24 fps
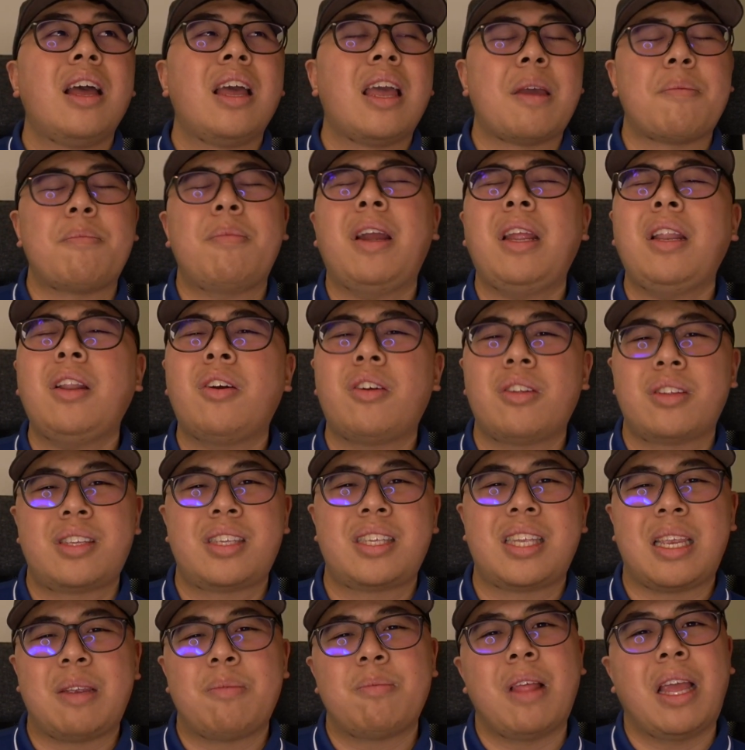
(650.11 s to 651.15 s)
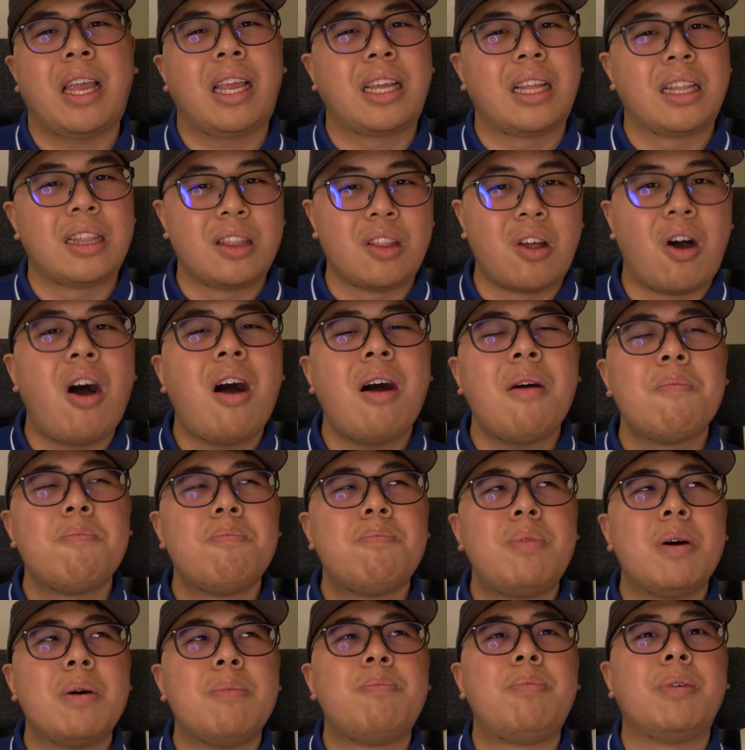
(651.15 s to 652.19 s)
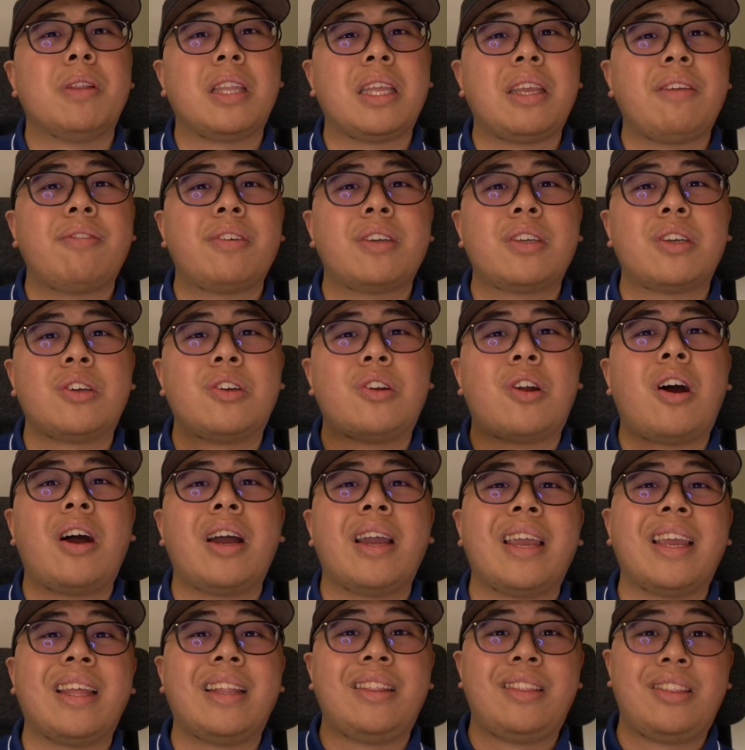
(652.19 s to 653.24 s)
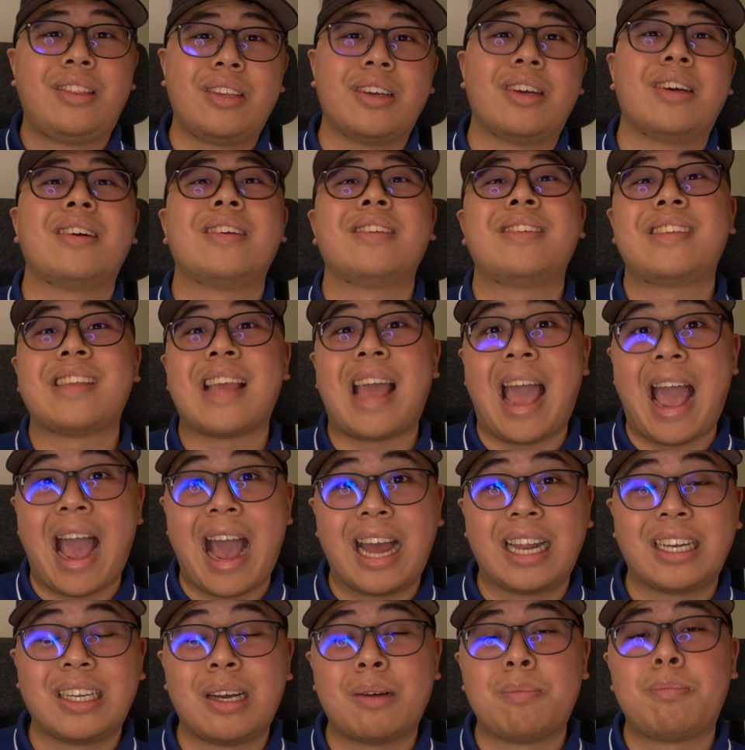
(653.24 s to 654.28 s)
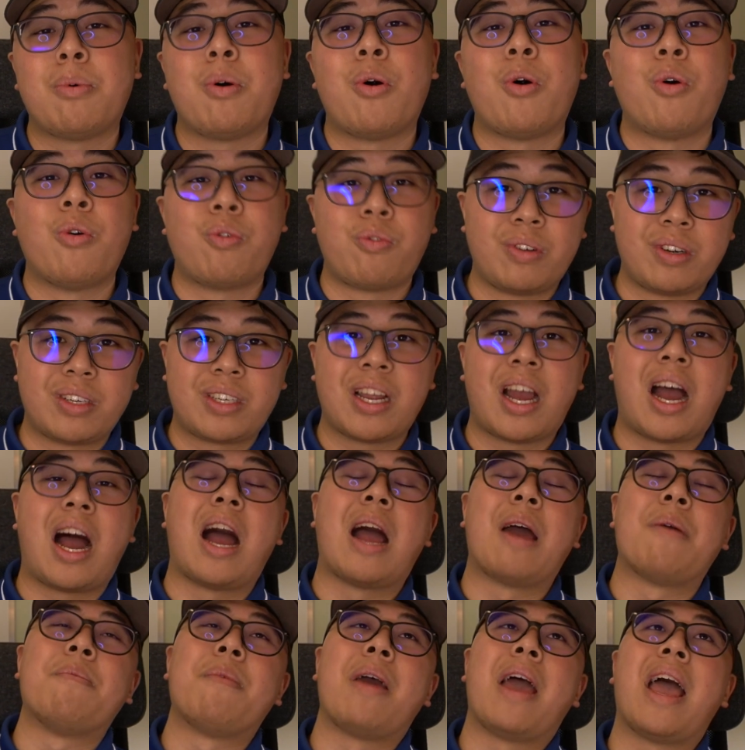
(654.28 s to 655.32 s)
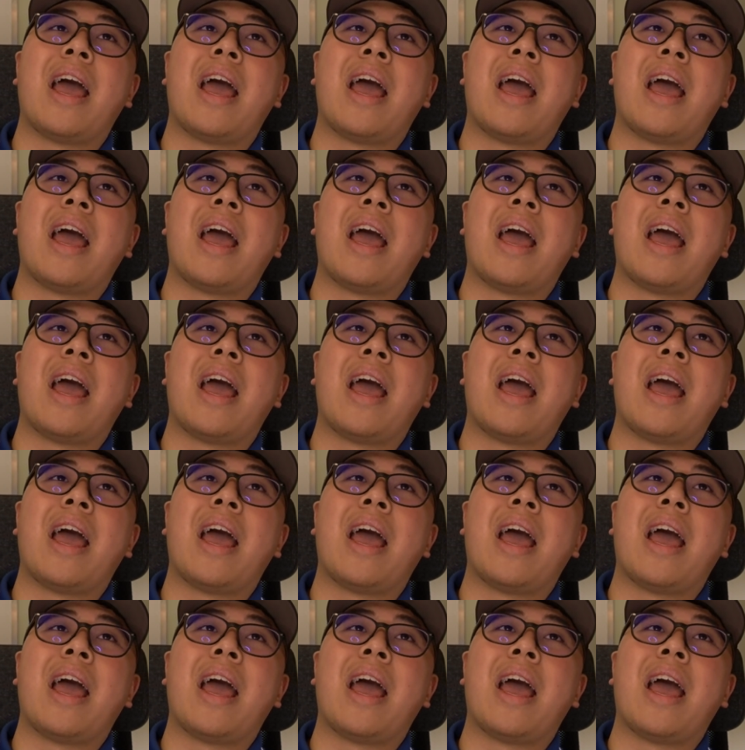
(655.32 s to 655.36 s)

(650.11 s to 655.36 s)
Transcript: it might not seem like a lot, but believe it or not, it does add up over time.